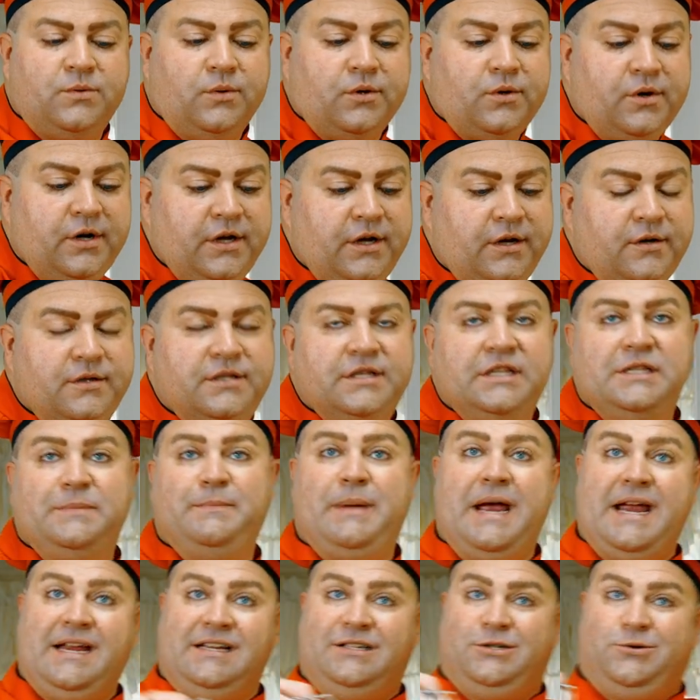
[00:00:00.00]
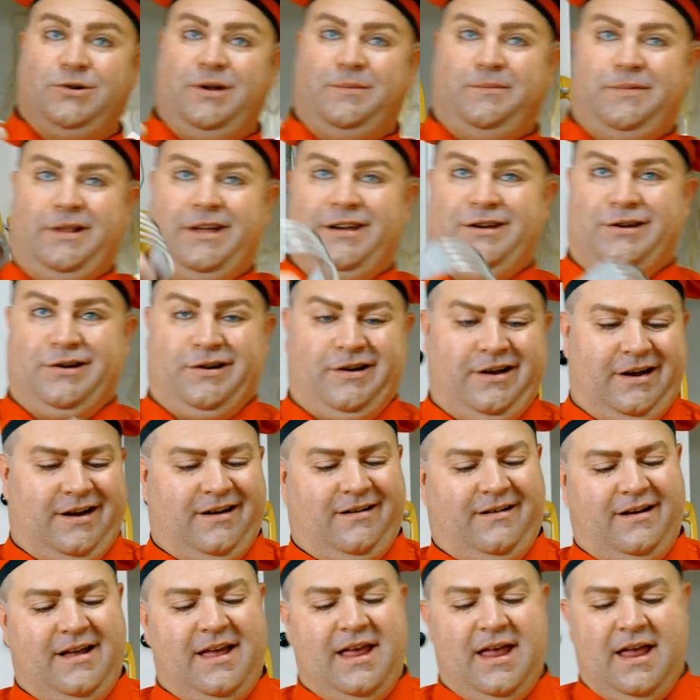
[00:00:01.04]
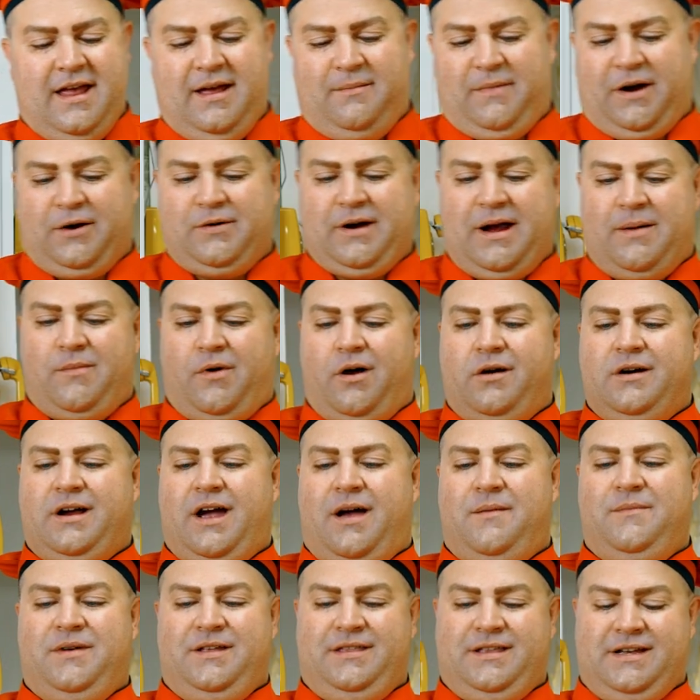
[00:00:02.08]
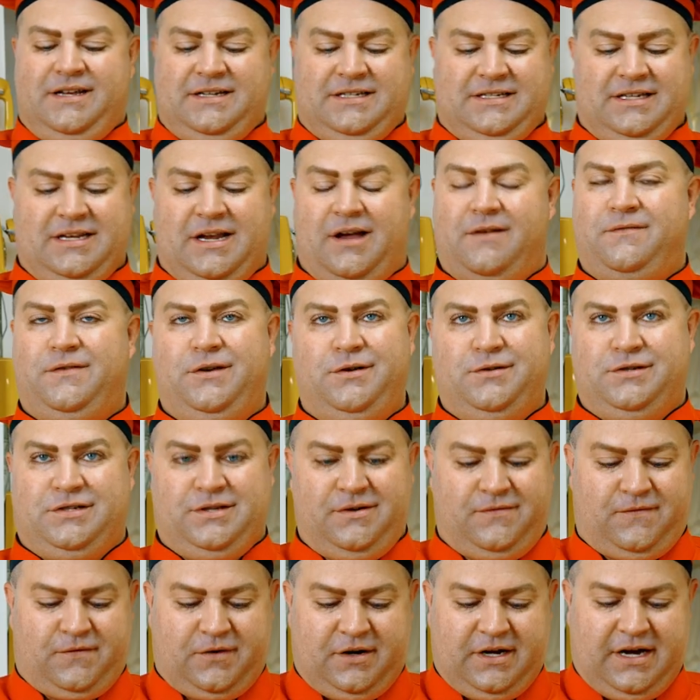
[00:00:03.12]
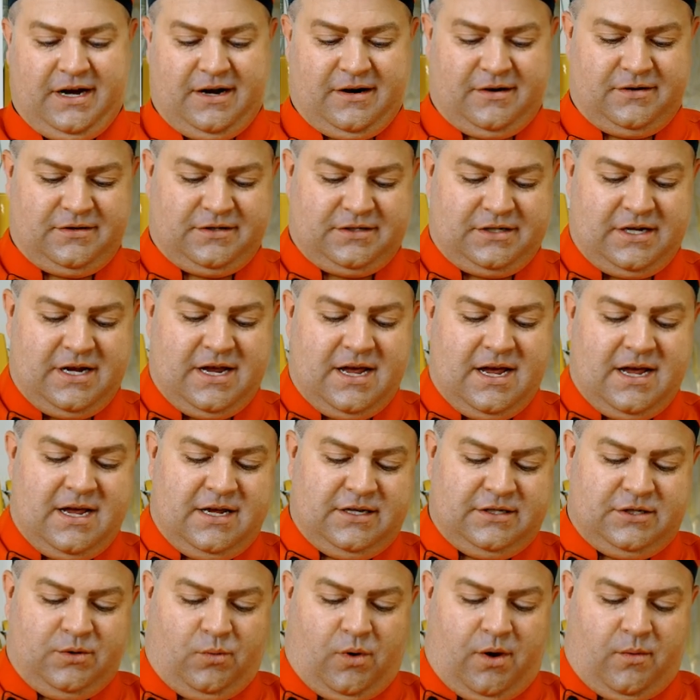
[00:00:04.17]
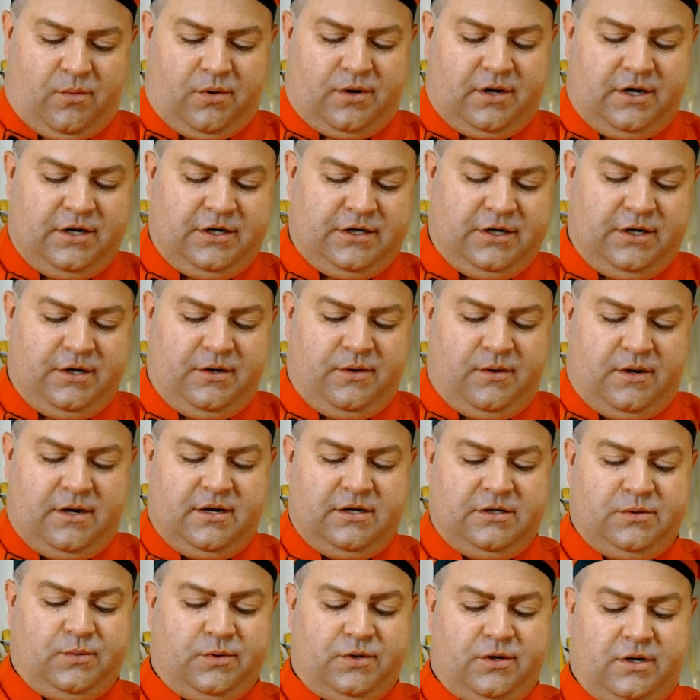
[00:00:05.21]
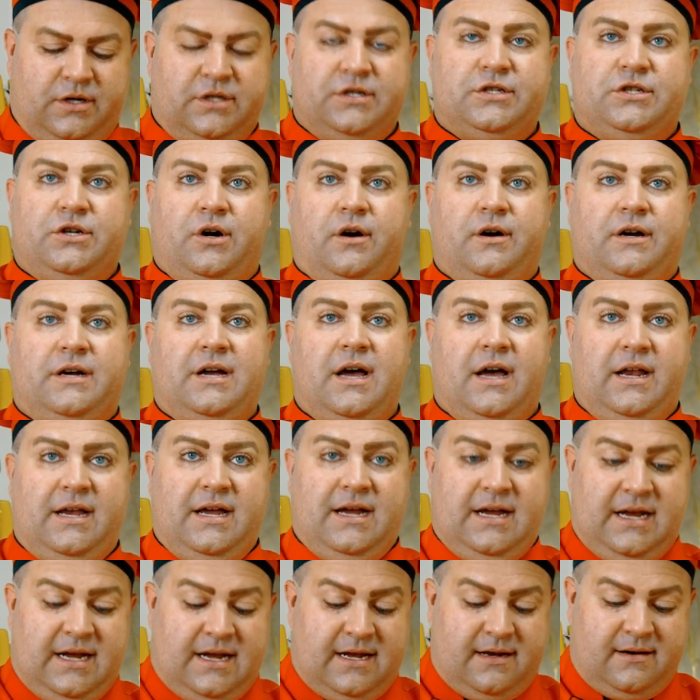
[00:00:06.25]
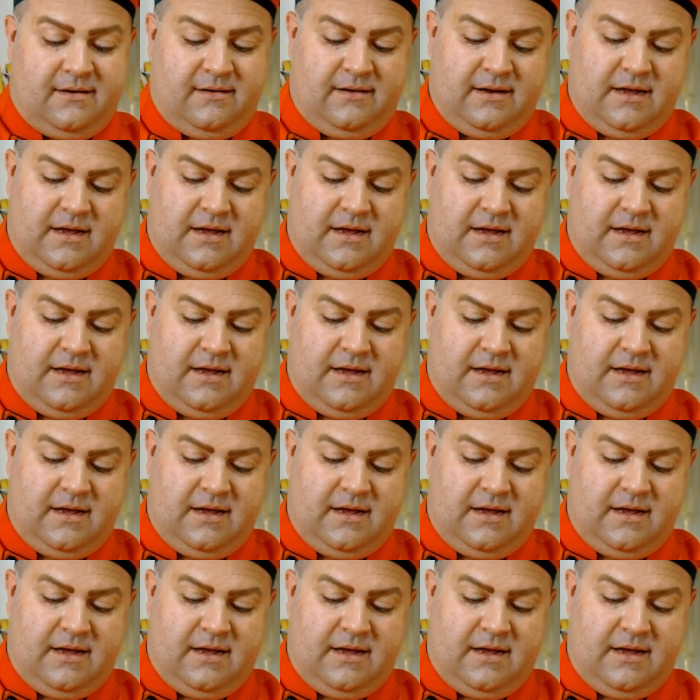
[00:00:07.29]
we're going to use this pastry blender here. My grandma got me this, and I've used it for years. So what we're going to do is we're going to start cutting in